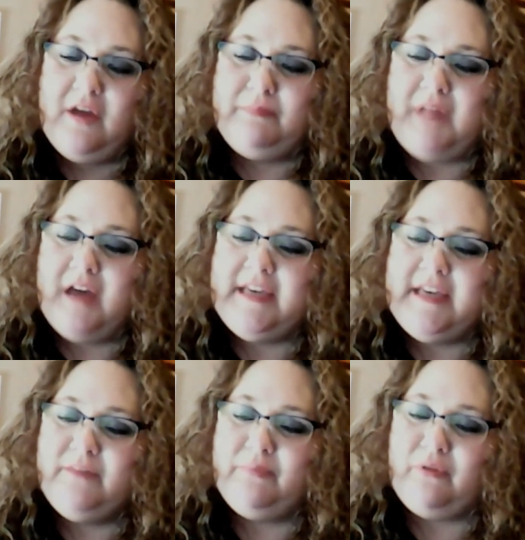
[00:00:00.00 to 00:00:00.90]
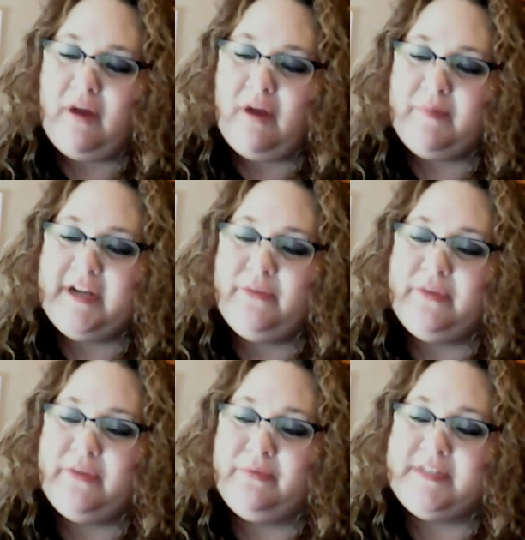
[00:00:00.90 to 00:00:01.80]
Blocking property
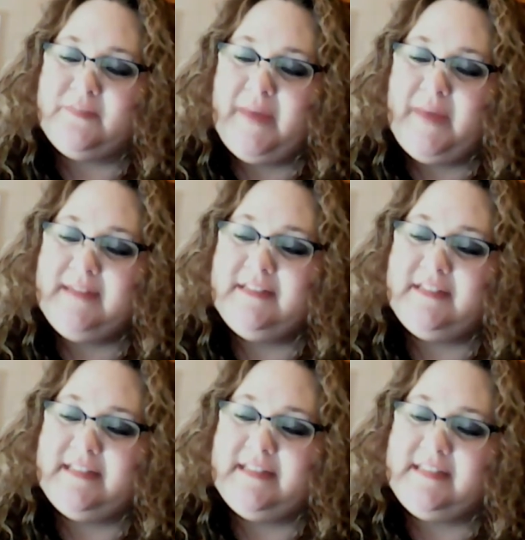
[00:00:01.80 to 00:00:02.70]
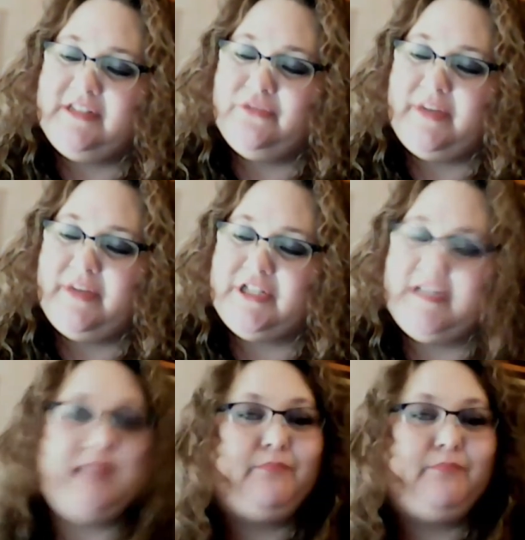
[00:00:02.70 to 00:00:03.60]
with respect to the
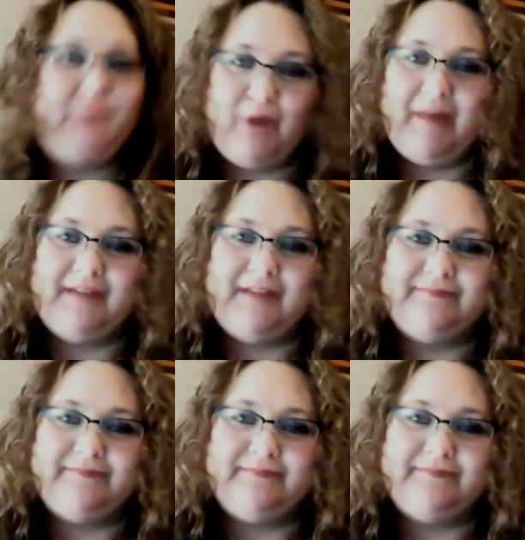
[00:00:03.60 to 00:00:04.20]
situation in Burma.